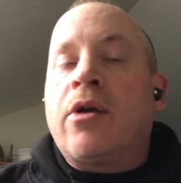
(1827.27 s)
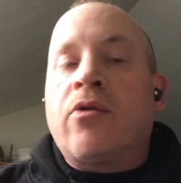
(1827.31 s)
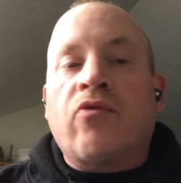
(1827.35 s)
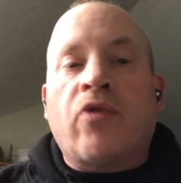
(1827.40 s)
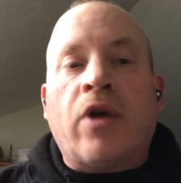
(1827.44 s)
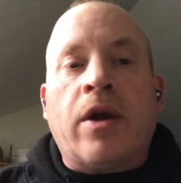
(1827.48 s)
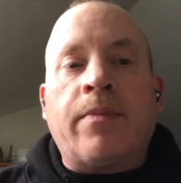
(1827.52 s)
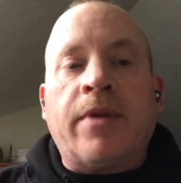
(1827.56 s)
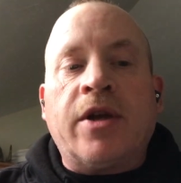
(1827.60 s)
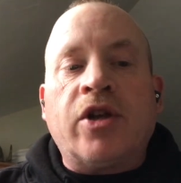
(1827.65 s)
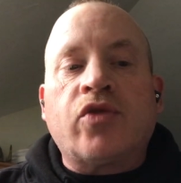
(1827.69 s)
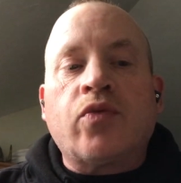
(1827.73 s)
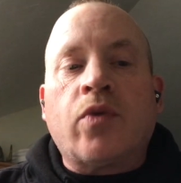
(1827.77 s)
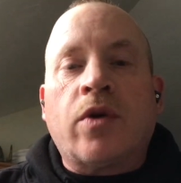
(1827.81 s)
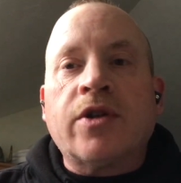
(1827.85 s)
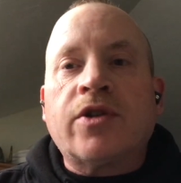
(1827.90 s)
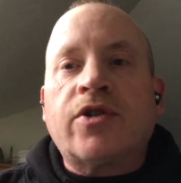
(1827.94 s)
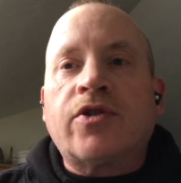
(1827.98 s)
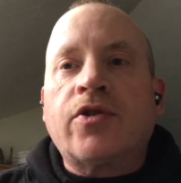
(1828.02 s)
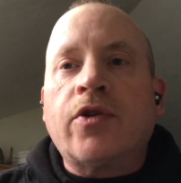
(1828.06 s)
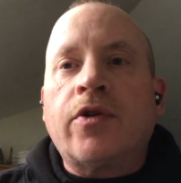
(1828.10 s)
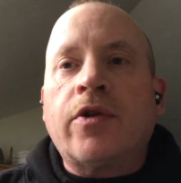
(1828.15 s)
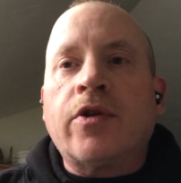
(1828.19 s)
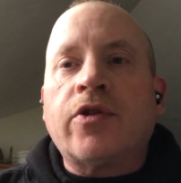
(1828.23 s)
Red Beach One
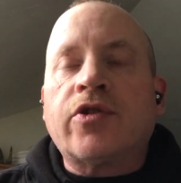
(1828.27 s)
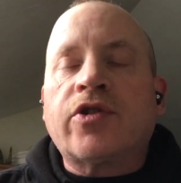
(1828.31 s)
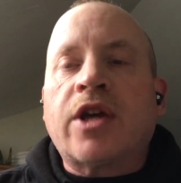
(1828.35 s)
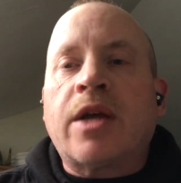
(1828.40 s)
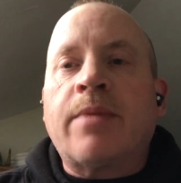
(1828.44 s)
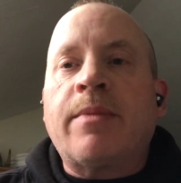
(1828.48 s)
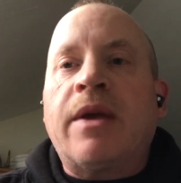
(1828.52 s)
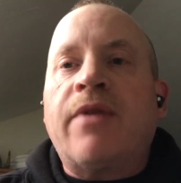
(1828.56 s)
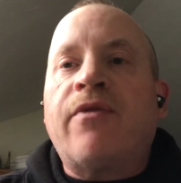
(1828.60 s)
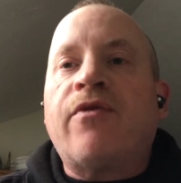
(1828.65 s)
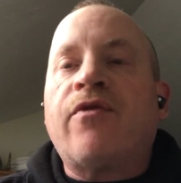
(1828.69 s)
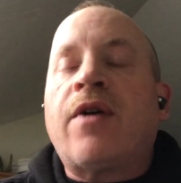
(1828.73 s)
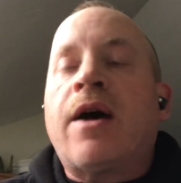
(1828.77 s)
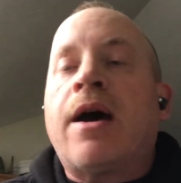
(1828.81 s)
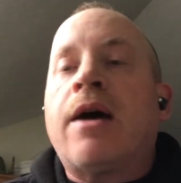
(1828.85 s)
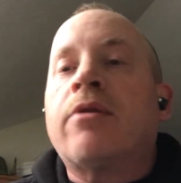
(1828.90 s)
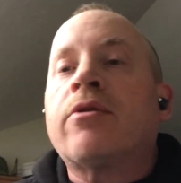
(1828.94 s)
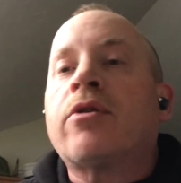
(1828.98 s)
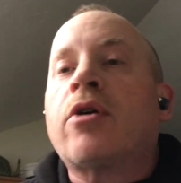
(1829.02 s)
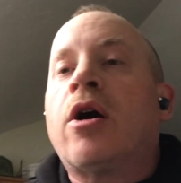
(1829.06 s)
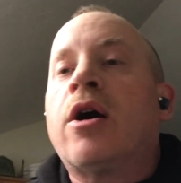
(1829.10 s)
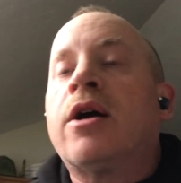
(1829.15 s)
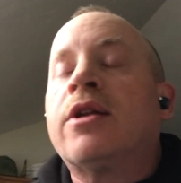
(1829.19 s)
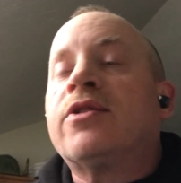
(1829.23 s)
Studios can be
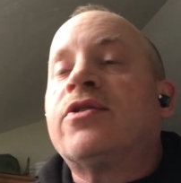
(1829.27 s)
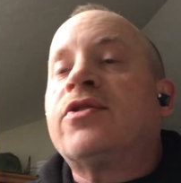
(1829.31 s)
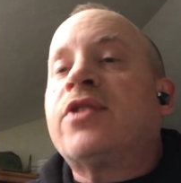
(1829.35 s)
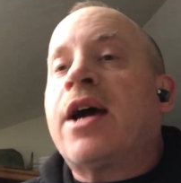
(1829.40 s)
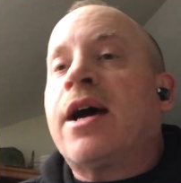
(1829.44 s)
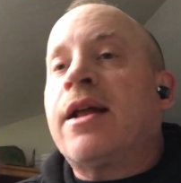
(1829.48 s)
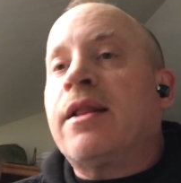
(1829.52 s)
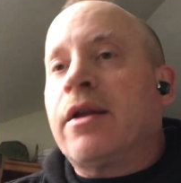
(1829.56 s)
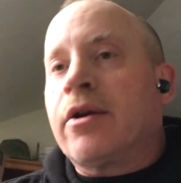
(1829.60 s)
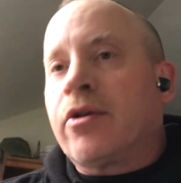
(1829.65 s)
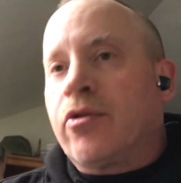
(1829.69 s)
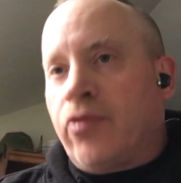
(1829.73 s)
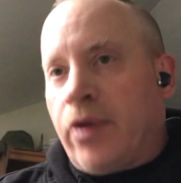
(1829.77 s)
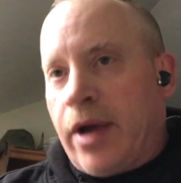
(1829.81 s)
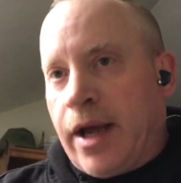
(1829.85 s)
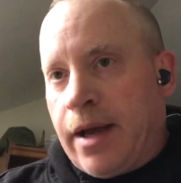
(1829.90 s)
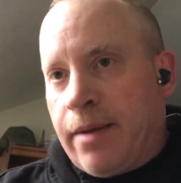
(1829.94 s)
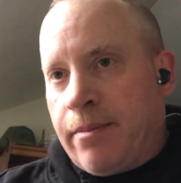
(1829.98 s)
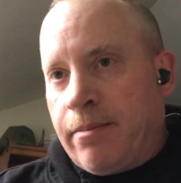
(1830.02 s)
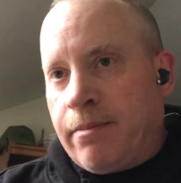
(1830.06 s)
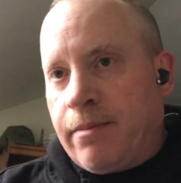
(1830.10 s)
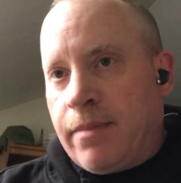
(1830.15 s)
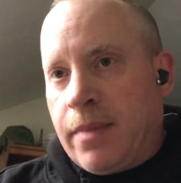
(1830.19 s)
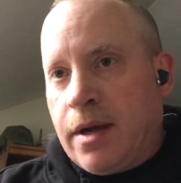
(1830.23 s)
found on
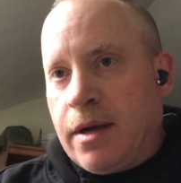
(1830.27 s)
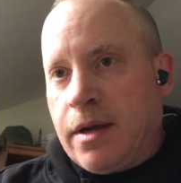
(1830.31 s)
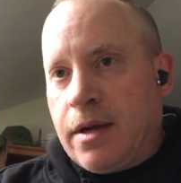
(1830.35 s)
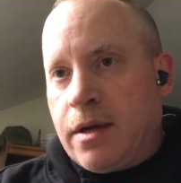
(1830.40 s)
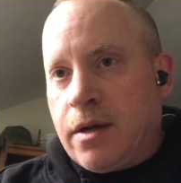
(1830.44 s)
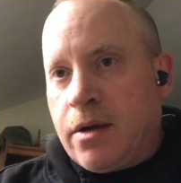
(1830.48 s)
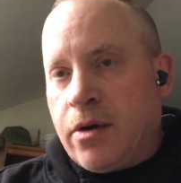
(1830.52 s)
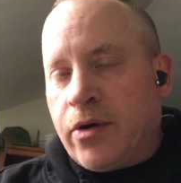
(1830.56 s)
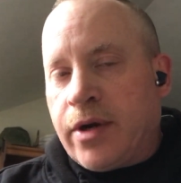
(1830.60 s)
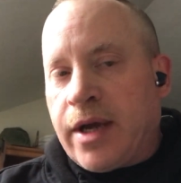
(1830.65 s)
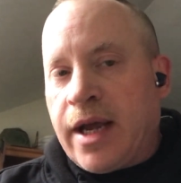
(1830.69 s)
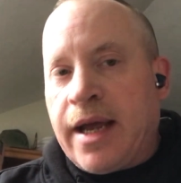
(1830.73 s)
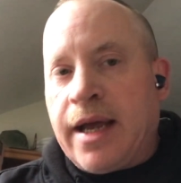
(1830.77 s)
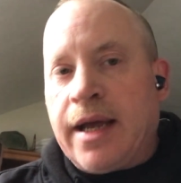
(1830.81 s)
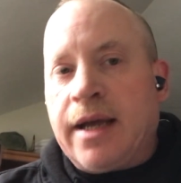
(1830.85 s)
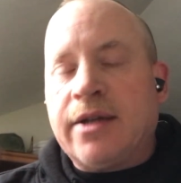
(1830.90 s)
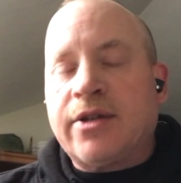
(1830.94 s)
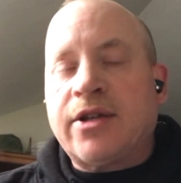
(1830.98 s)
Telegram okay?